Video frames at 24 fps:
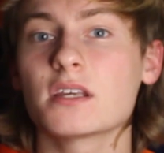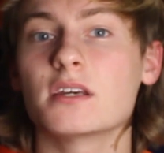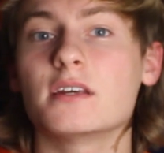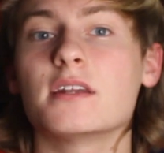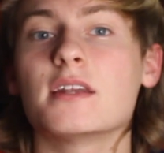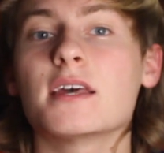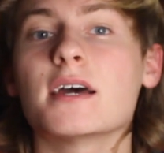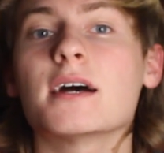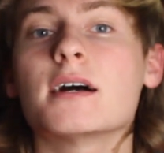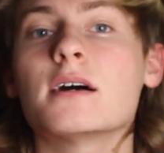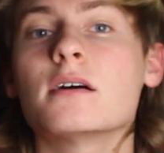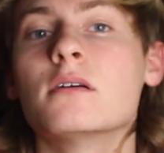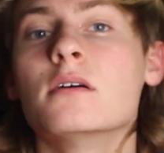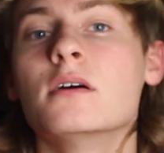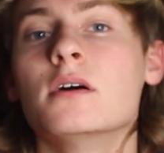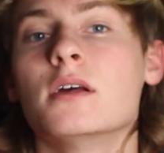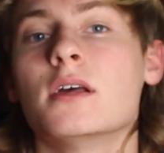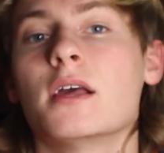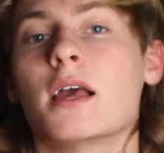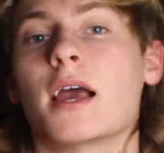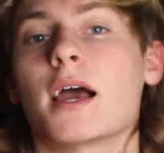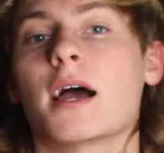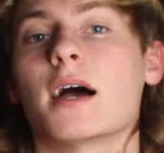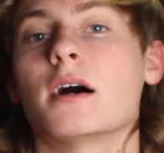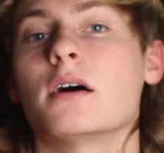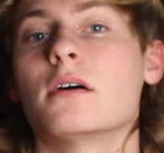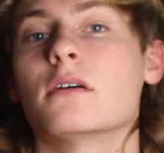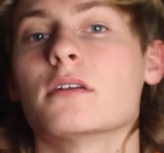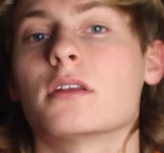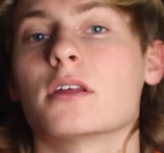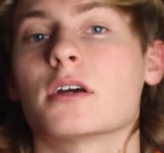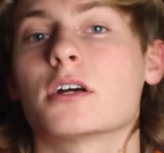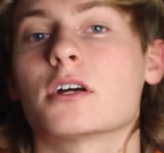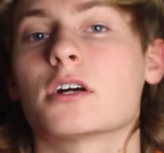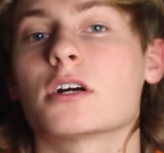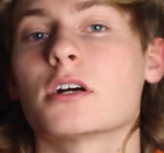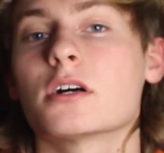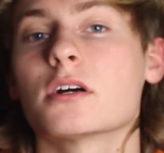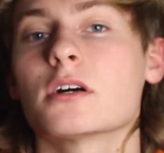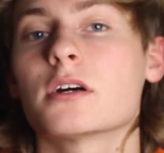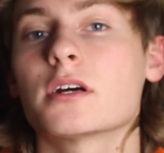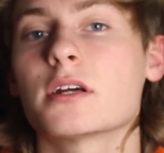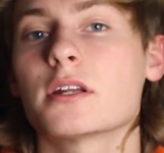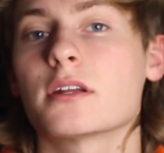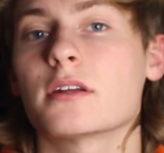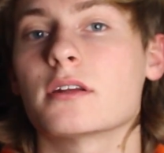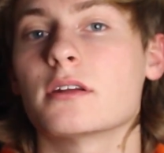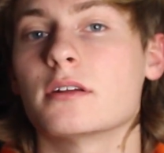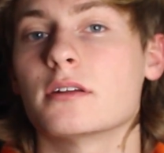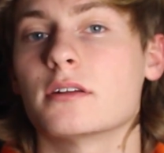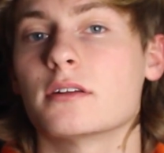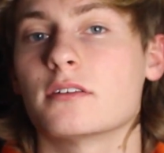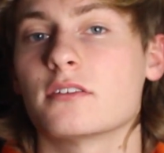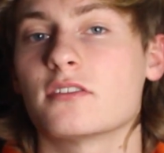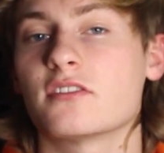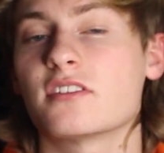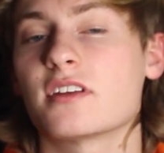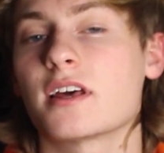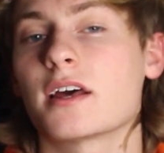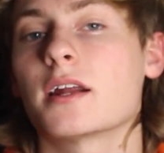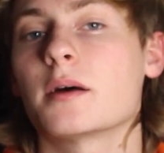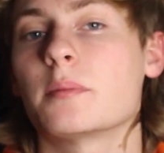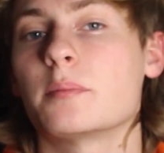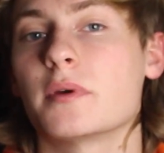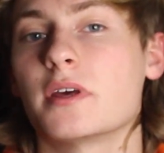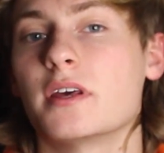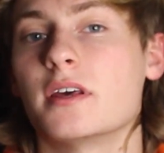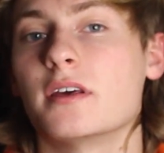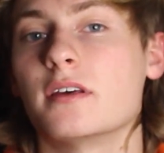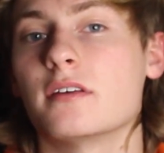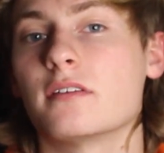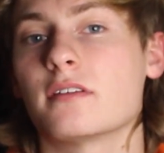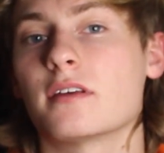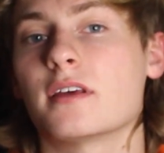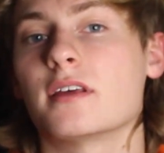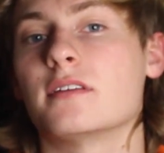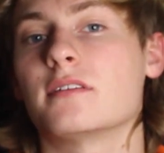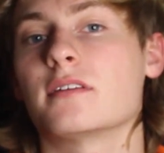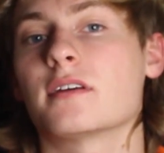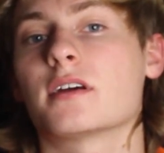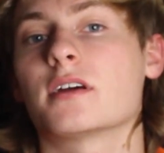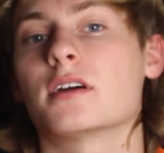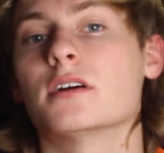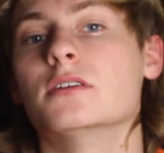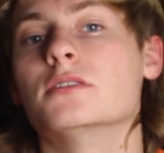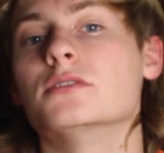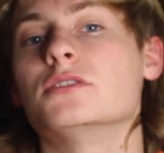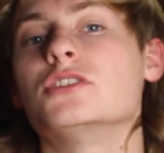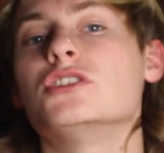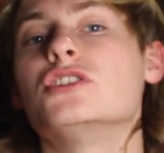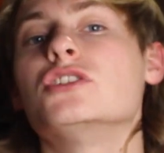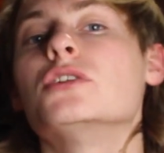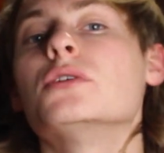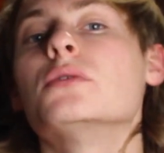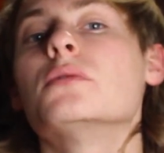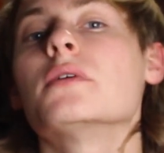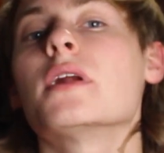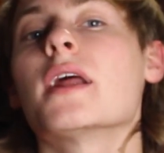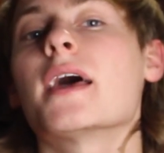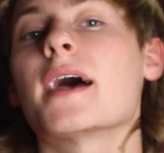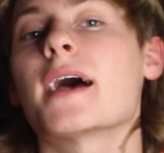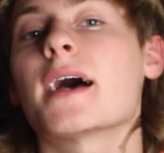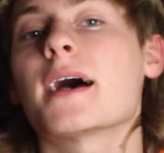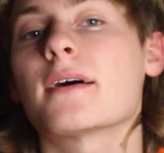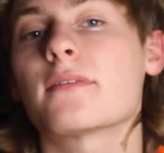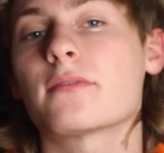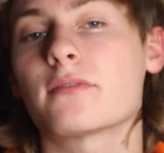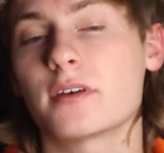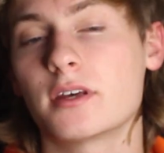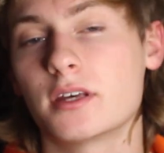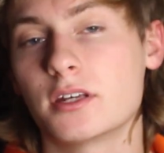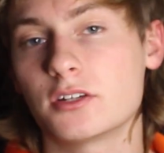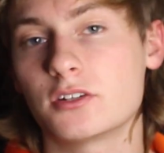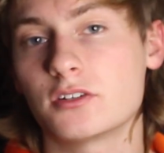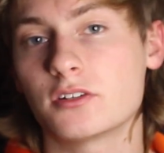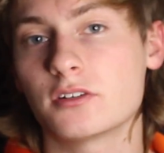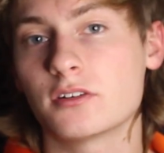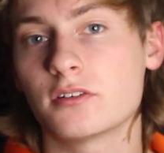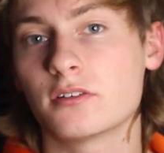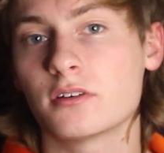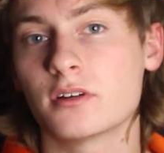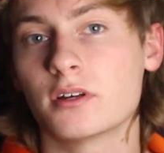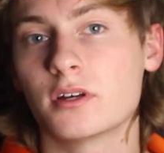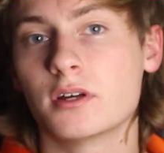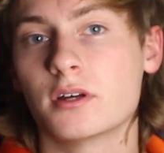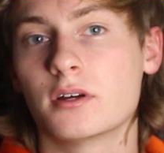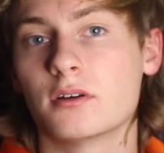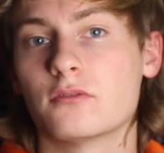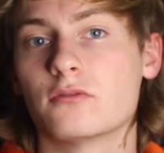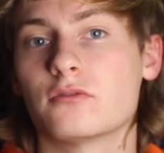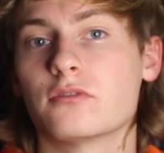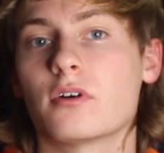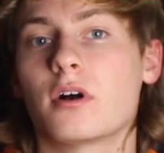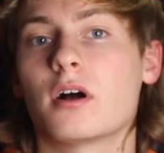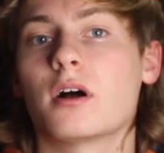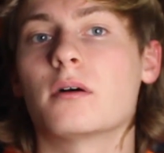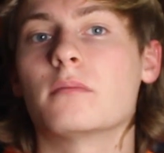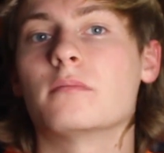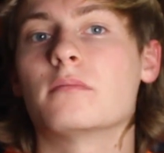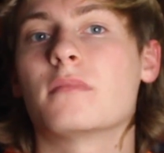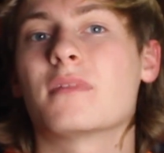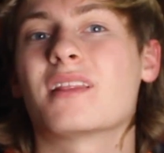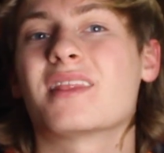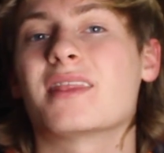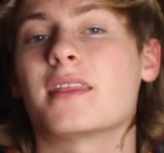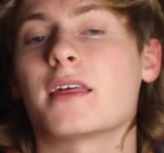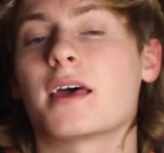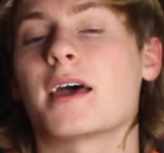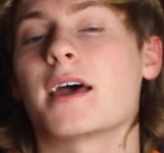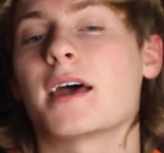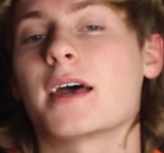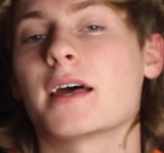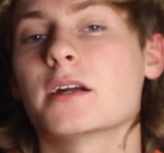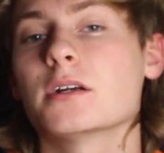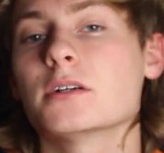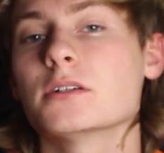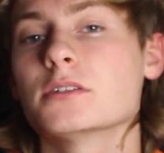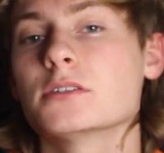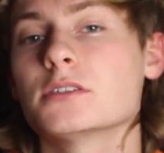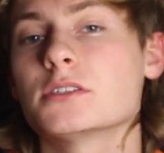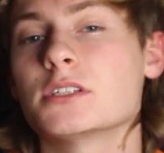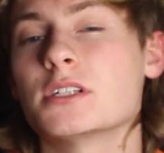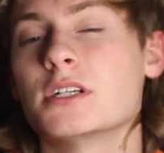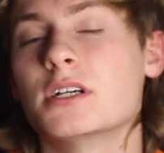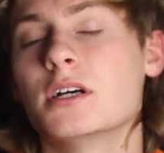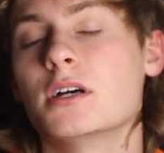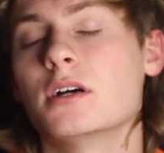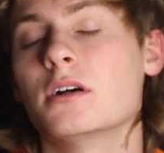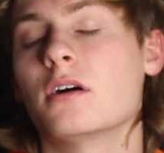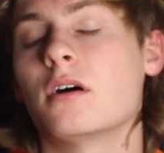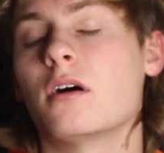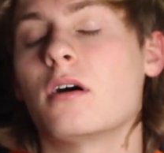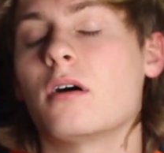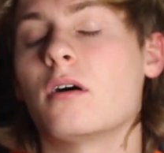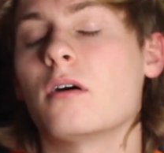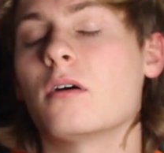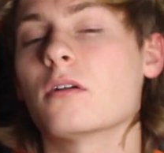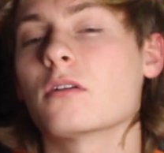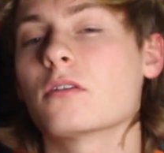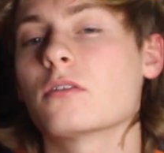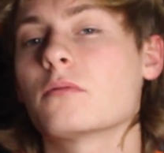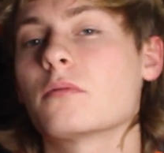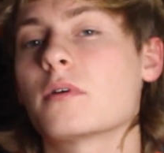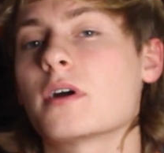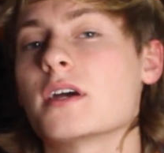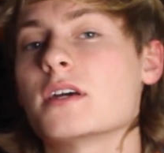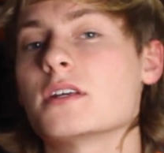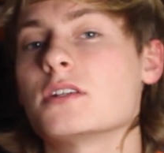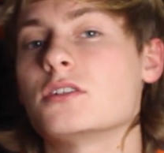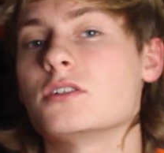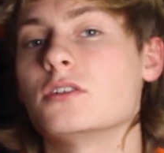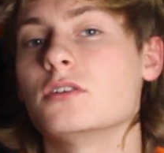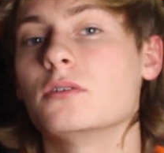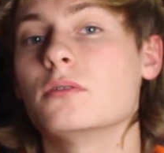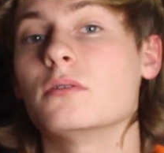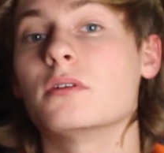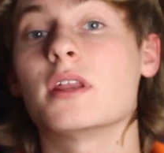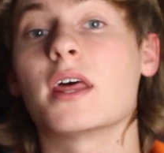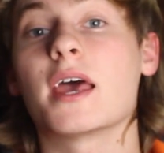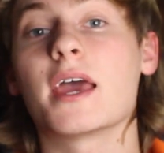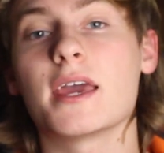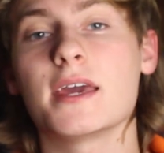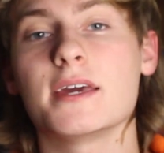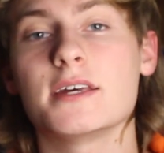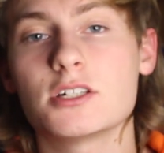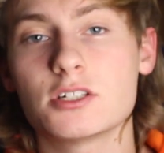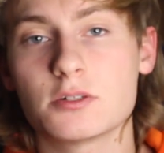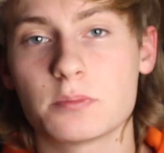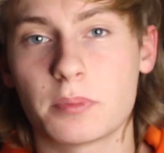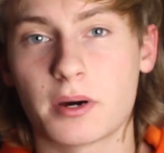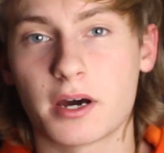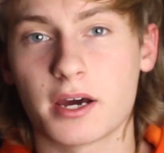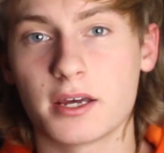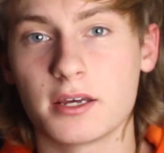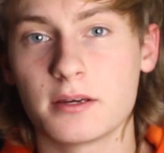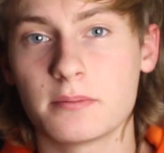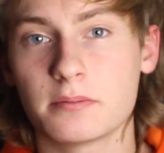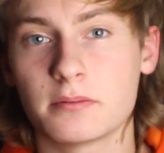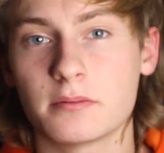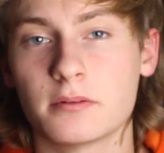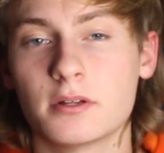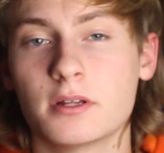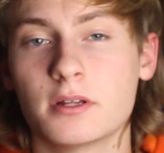Now, how the current setup is it goes 2.5 inches from the headers all the way to the H-pipe.